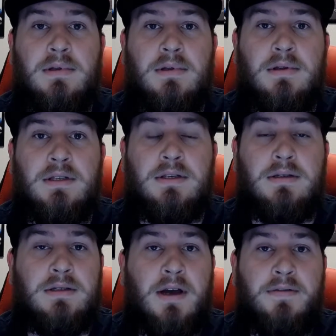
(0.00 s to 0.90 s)

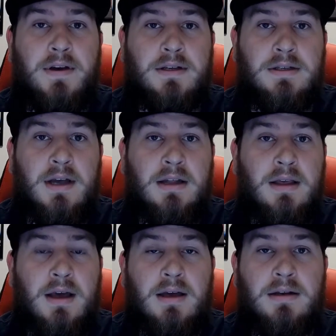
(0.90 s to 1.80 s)
suffix at
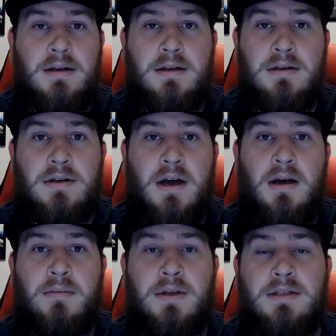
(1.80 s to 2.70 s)
the end.
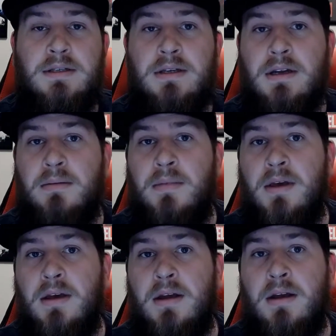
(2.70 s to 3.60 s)
This is going to
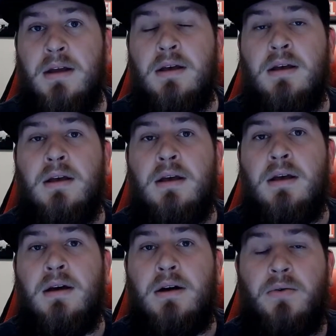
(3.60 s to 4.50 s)
mean,
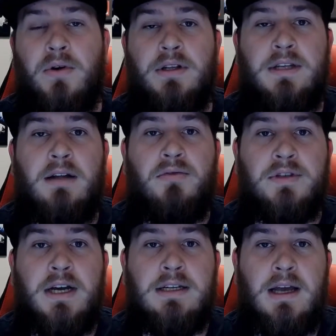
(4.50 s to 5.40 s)
well, it stands for
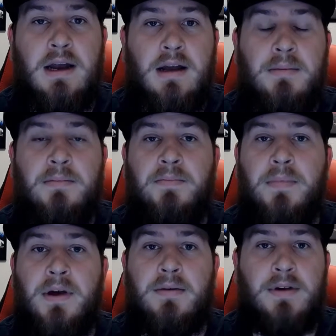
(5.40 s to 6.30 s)
titanium,
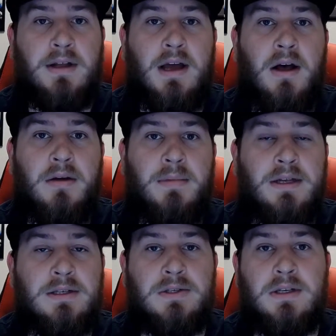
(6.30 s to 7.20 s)
but really all it
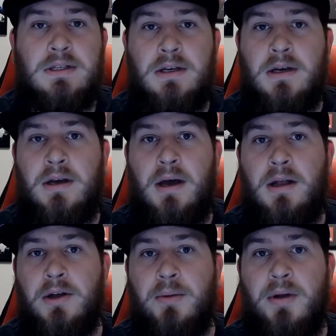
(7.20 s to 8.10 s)
means is it's a
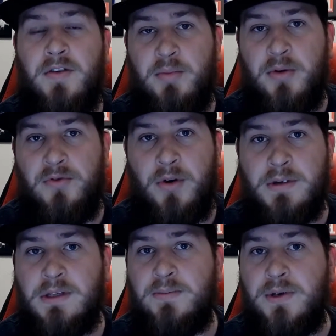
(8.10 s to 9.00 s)
little bit of a
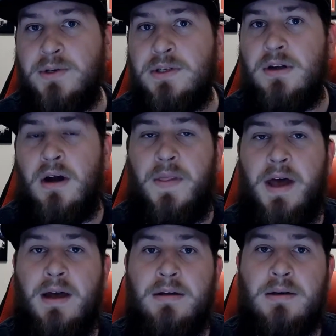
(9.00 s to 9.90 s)
performance boost on
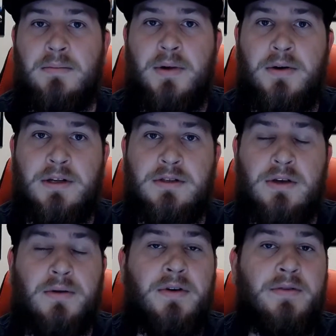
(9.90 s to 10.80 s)
that component.
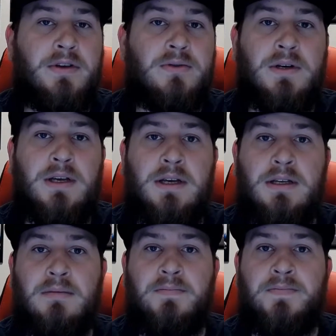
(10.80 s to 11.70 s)
So if you have a
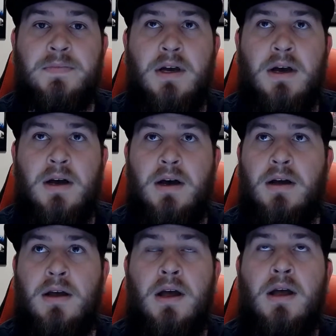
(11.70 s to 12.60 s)

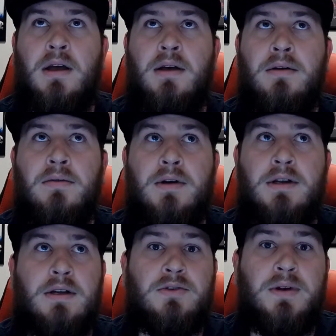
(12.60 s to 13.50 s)

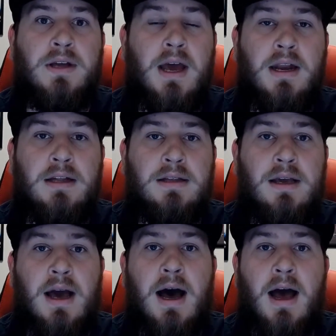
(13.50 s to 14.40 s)
2080
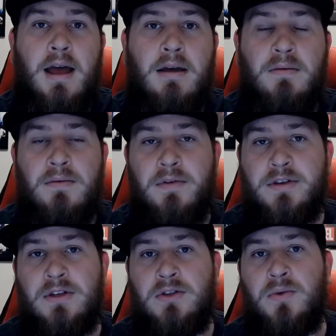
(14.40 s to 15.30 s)
Ti
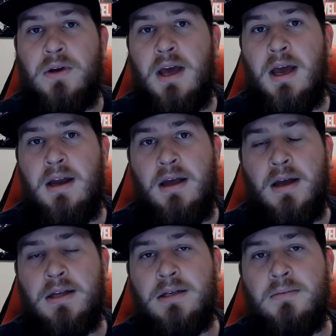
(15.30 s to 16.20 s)
versus the 2080,
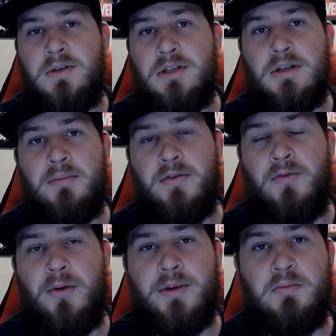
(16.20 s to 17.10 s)
it's just a
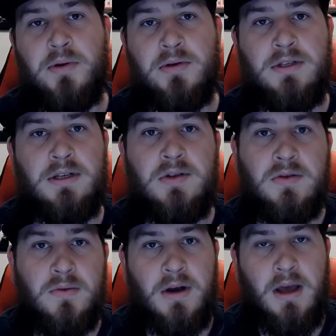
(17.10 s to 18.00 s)
performance boosted
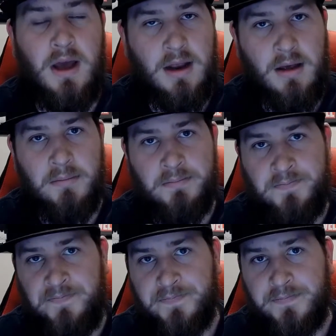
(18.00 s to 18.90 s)
2080.
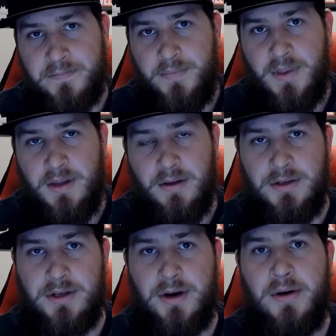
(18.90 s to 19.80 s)

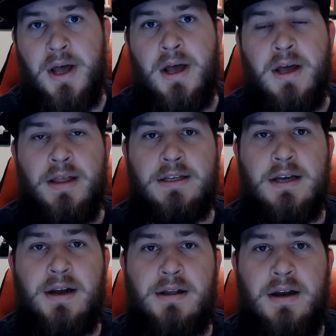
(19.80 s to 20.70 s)
So that's
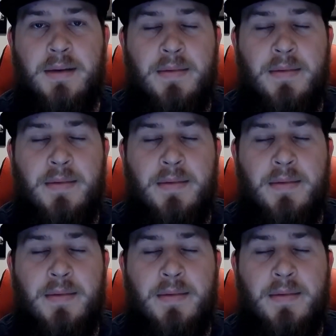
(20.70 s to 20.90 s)
kind of the naming